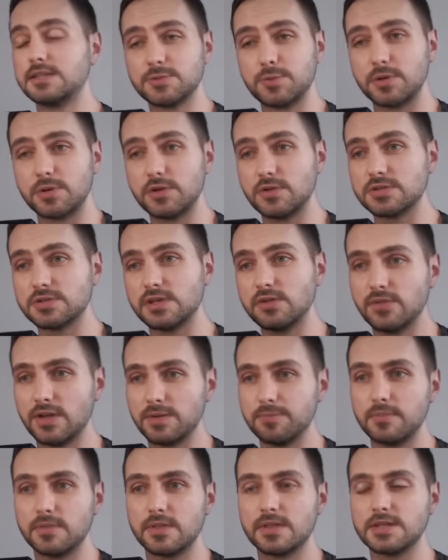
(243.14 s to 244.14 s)
we're using
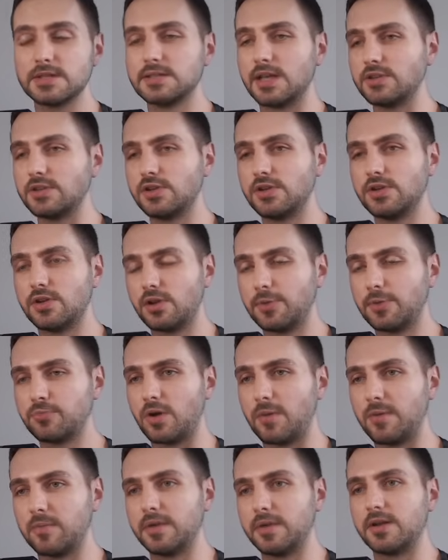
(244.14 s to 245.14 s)
Vim, this is actually not a
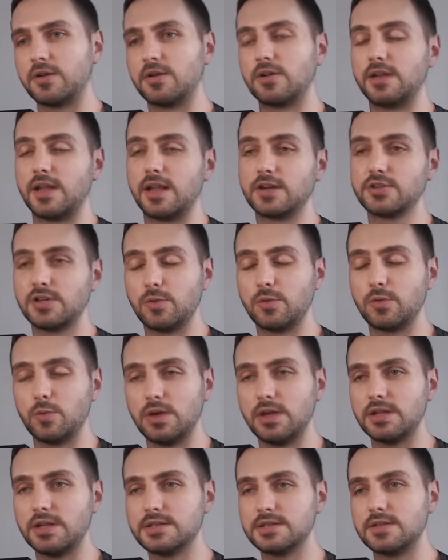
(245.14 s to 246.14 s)
problem at all and actually
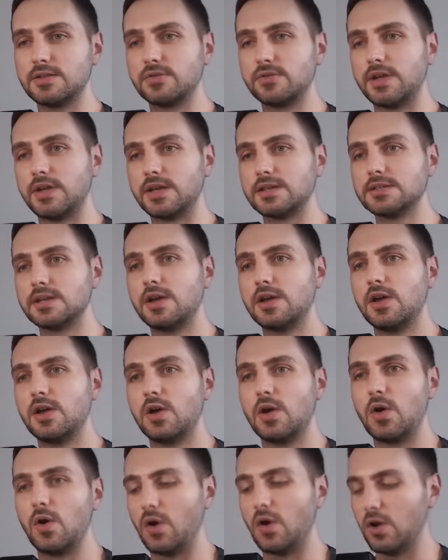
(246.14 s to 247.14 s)
really easy to fix.
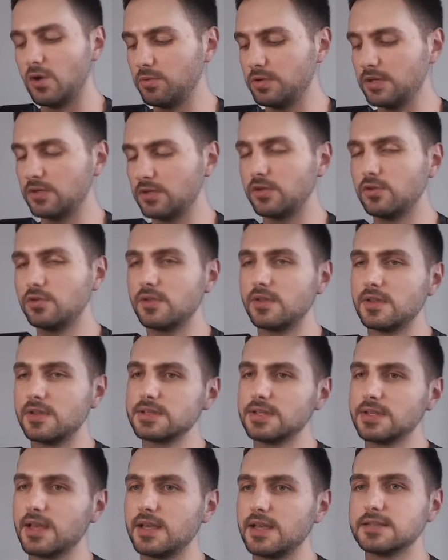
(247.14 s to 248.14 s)
All we need to do in this
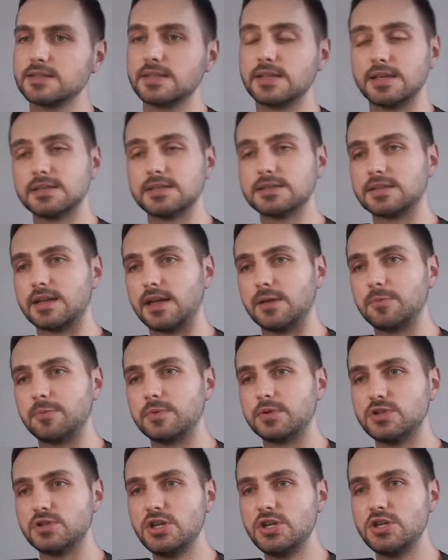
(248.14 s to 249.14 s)
case is type
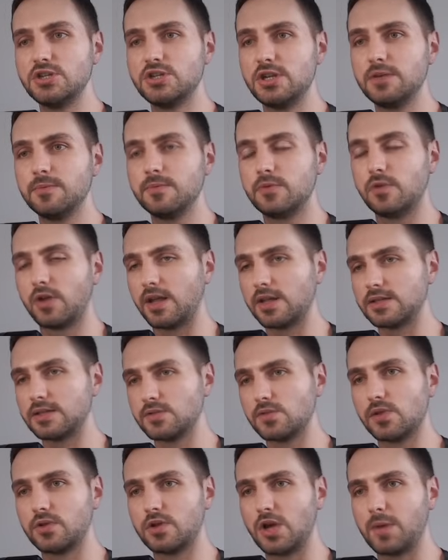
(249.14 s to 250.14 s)
GG to get us to
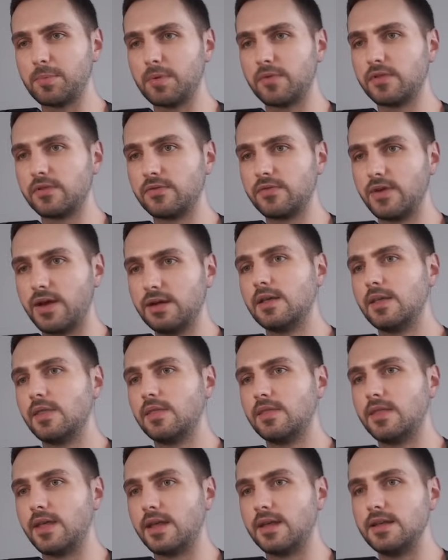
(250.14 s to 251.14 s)
the top of the file,
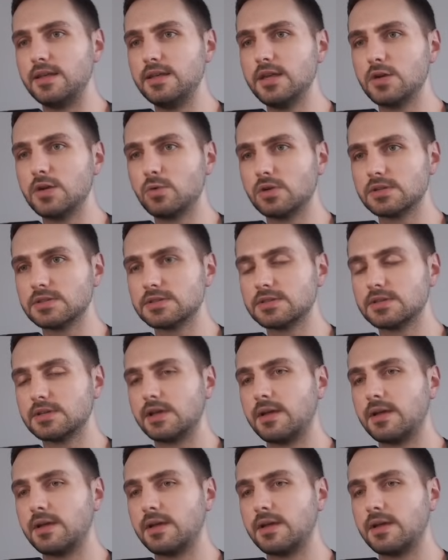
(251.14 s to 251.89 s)
then equals,